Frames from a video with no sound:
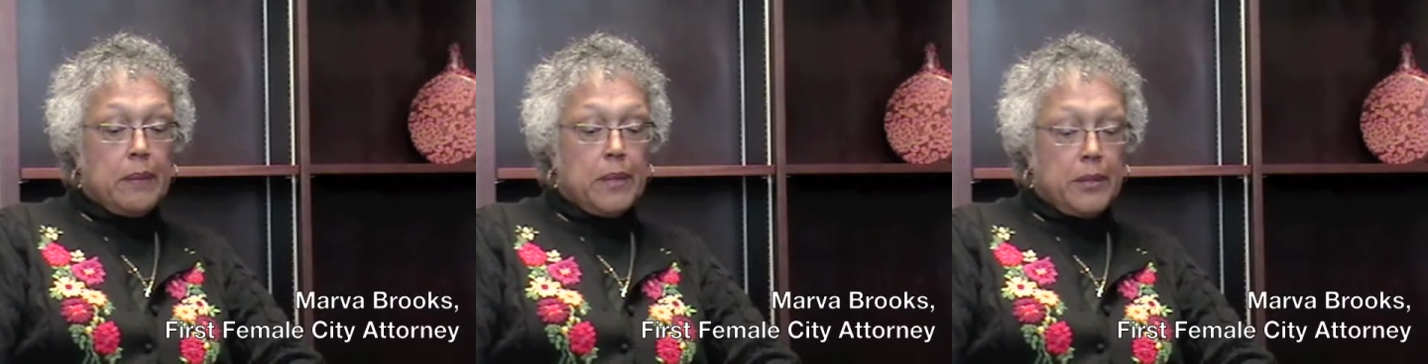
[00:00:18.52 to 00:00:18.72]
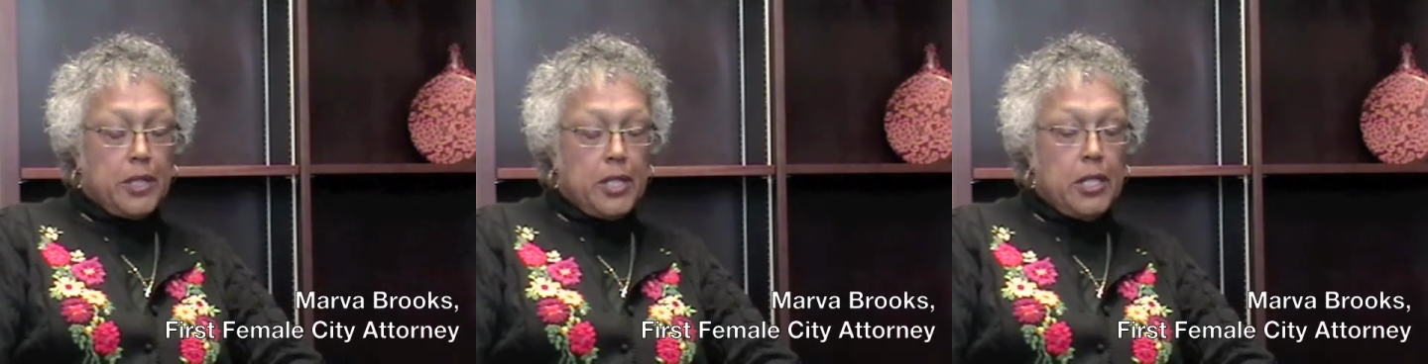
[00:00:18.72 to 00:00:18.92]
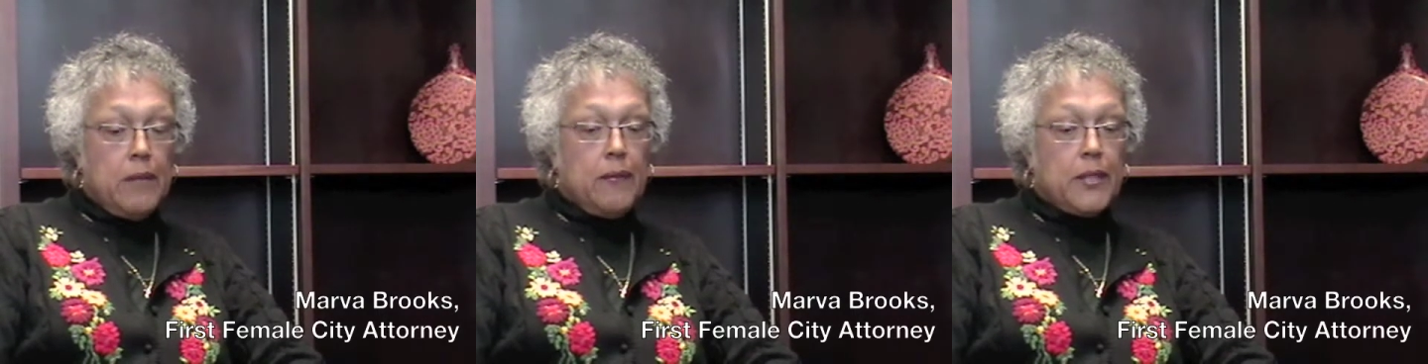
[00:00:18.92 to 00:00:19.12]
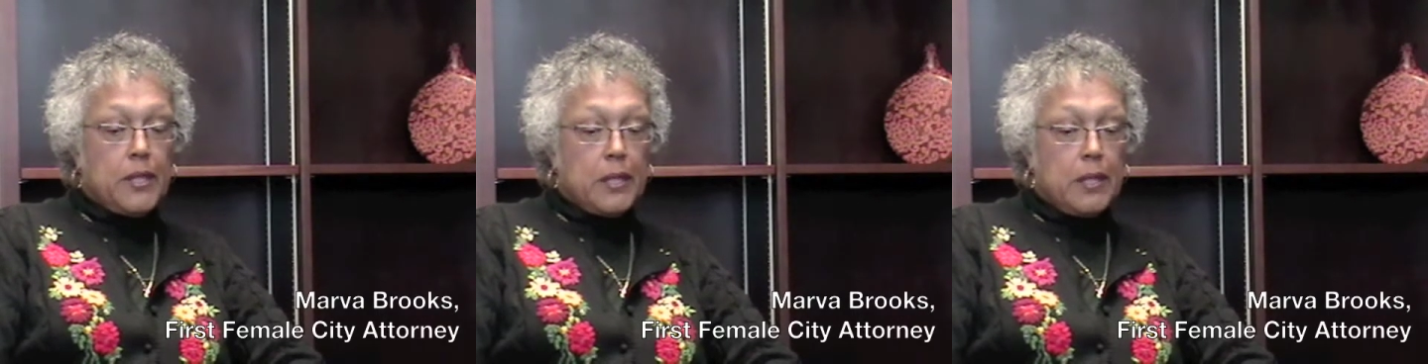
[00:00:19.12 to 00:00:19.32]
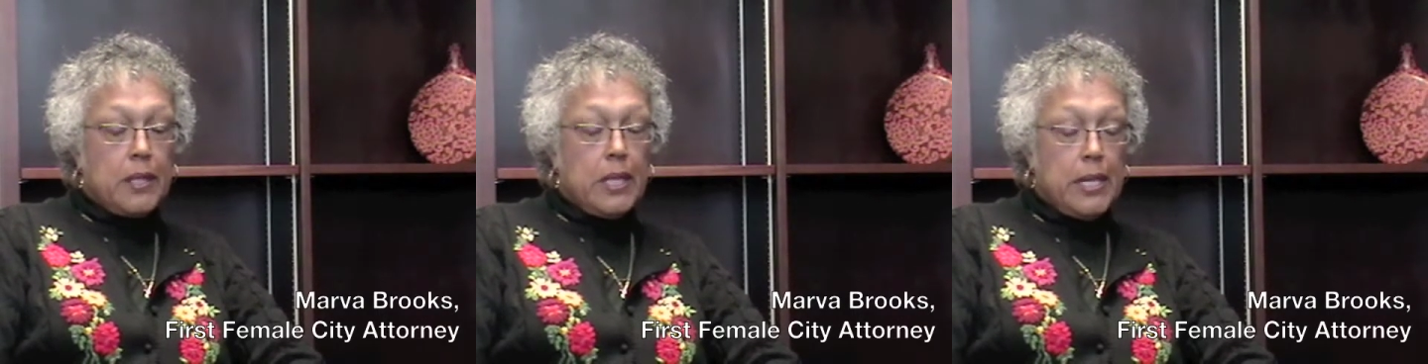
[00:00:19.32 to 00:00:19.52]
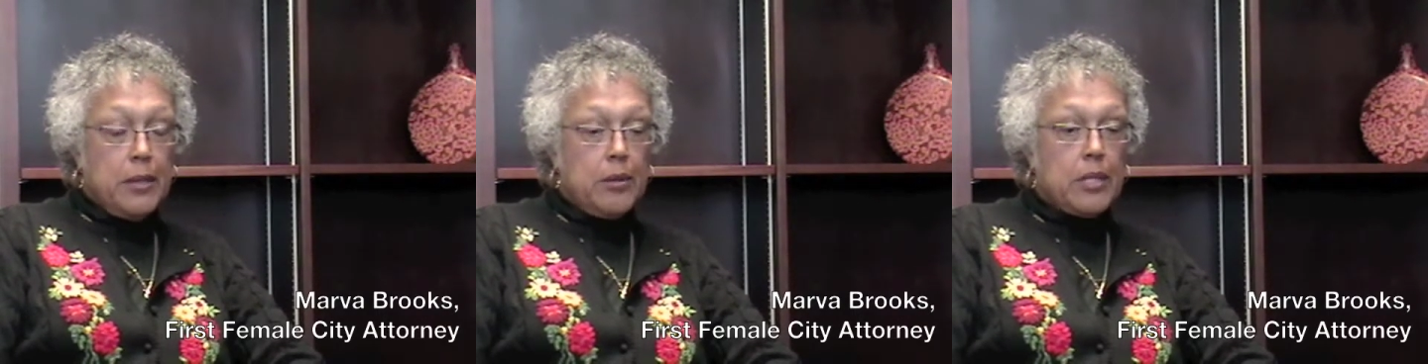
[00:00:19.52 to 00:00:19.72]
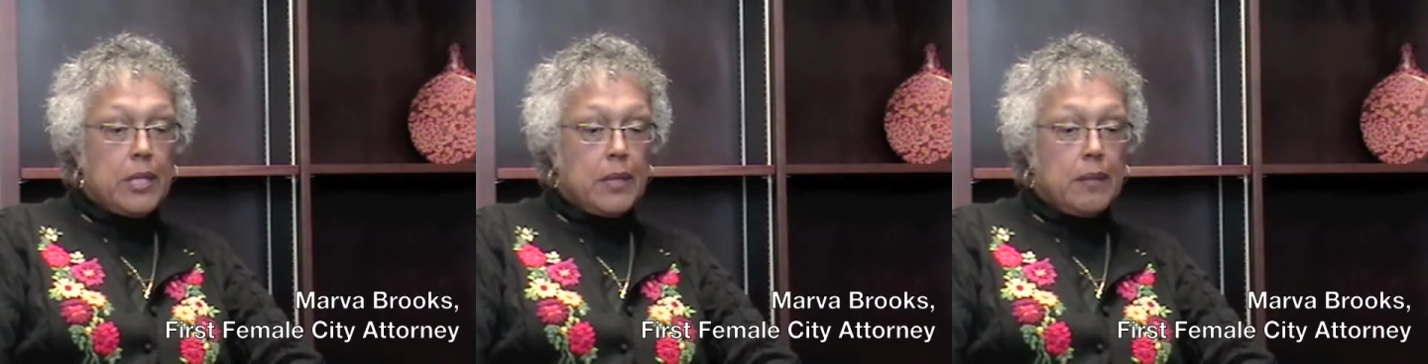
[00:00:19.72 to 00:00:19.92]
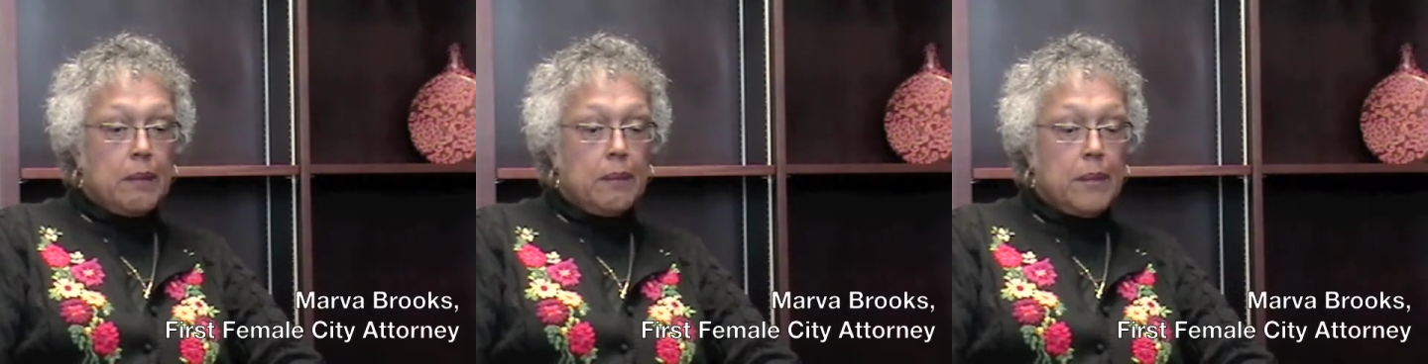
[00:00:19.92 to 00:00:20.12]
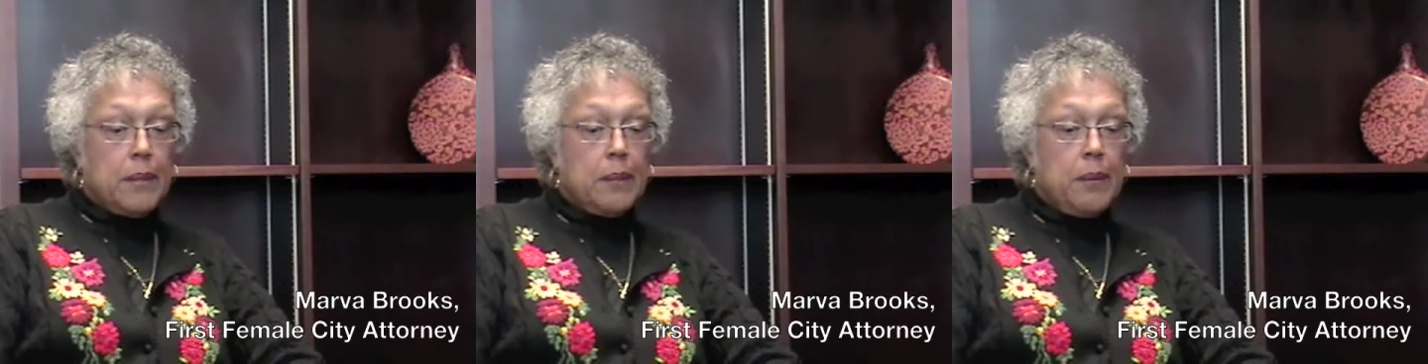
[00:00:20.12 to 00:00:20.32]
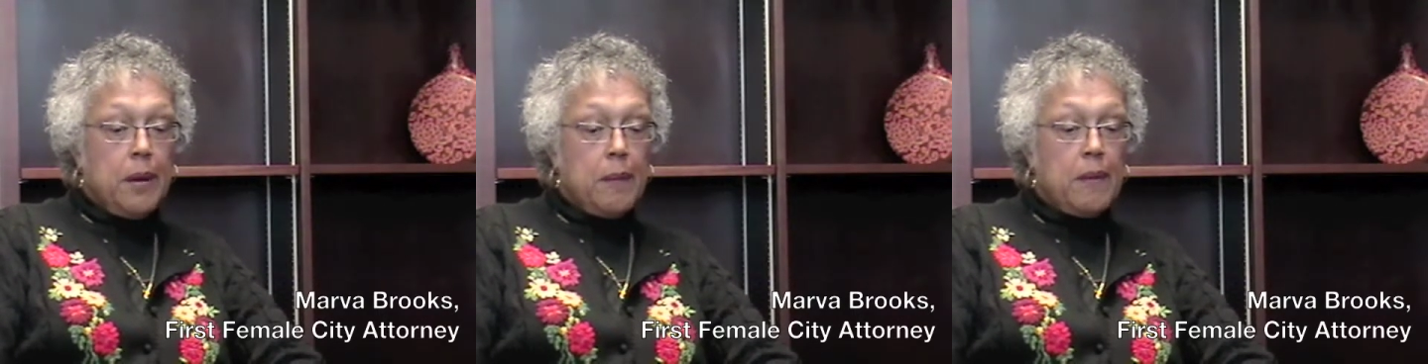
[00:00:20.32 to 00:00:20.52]
chiefs, leaders at the
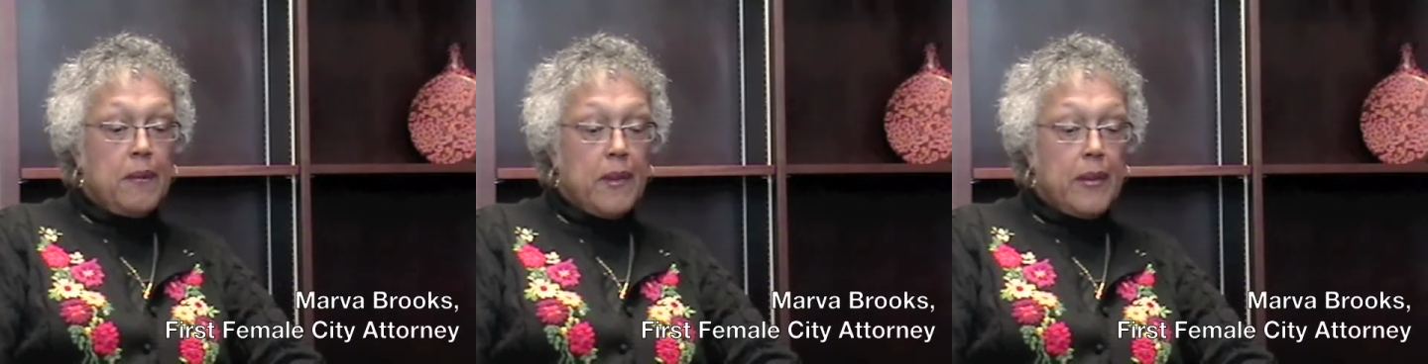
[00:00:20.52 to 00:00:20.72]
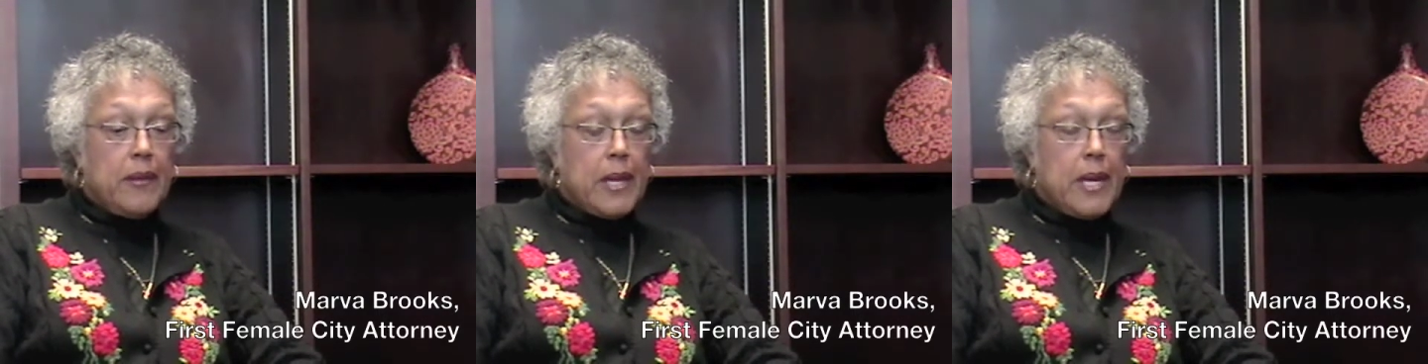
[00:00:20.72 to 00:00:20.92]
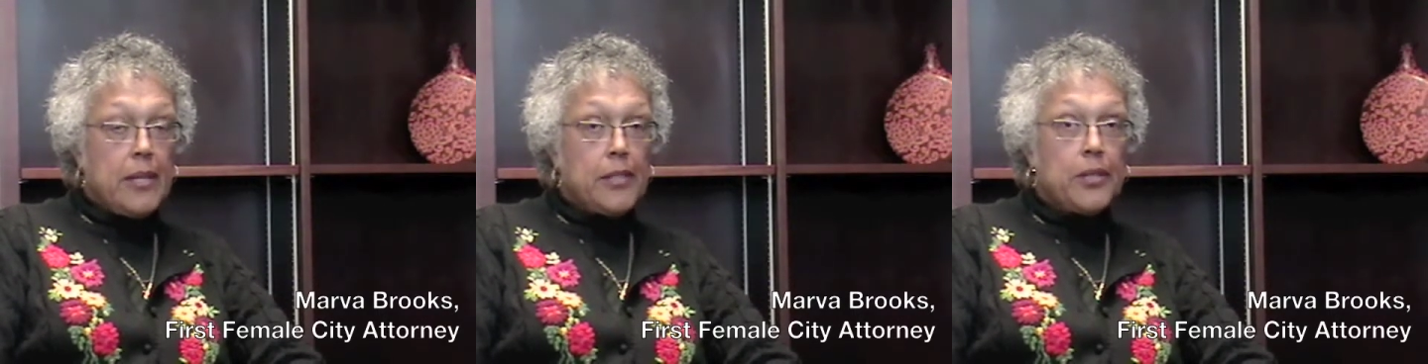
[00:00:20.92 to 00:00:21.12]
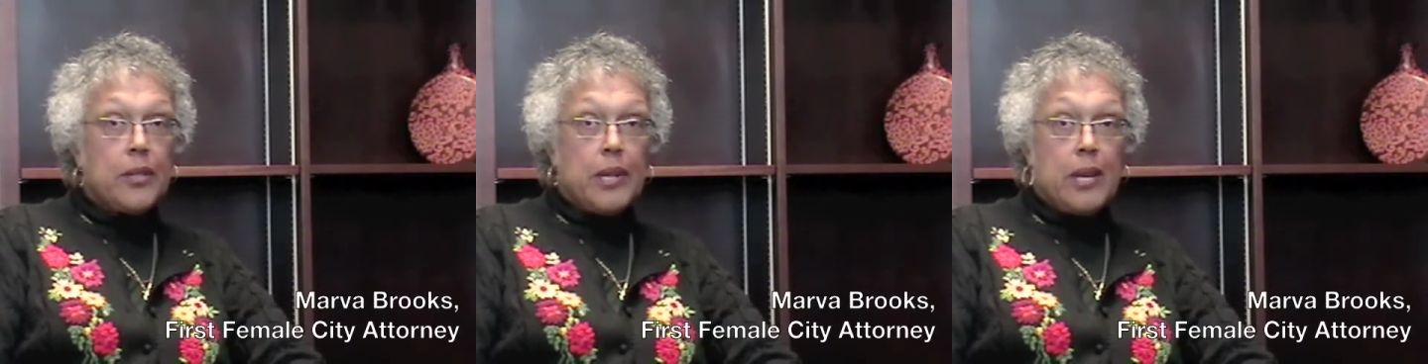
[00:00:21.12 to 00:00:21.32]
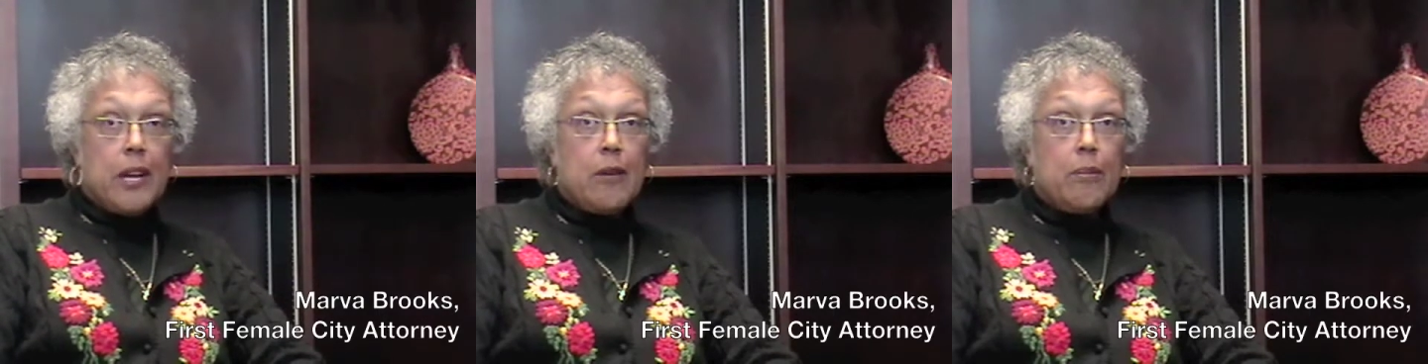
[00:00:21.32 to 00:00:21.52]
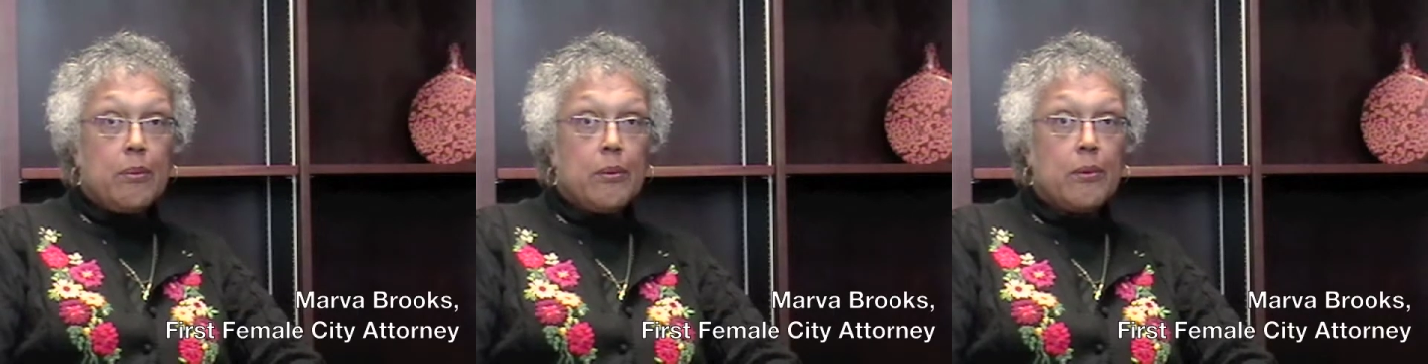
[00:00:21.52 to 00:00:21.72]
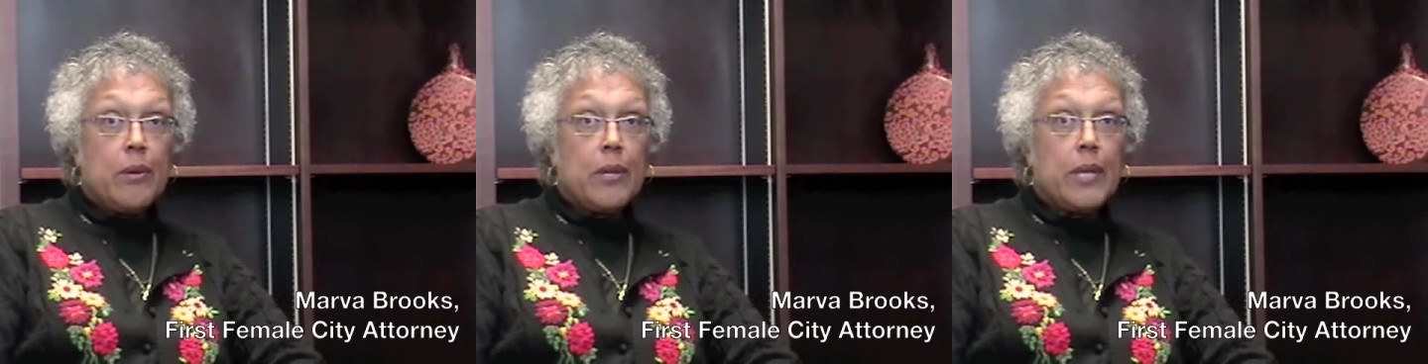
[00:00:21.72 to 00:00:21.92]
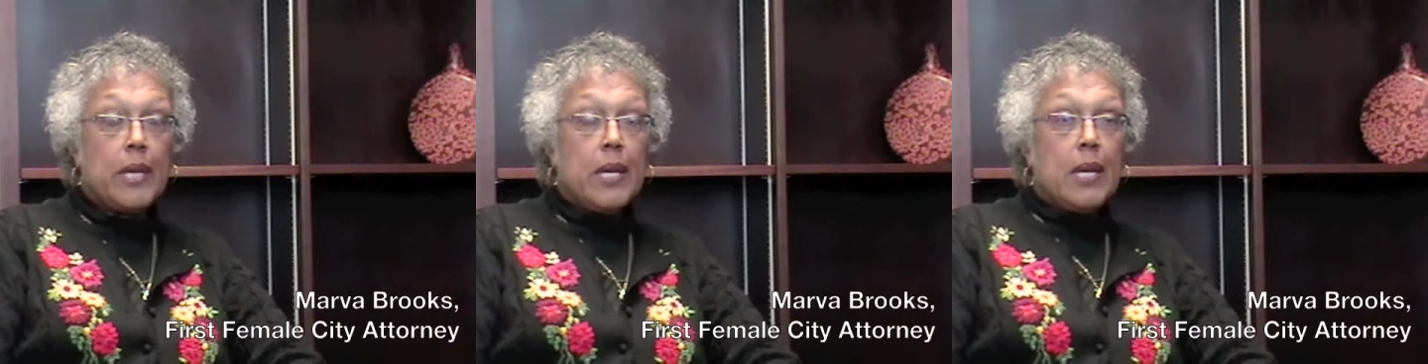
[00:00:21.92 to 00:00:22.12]
Department of Aviation, the airport,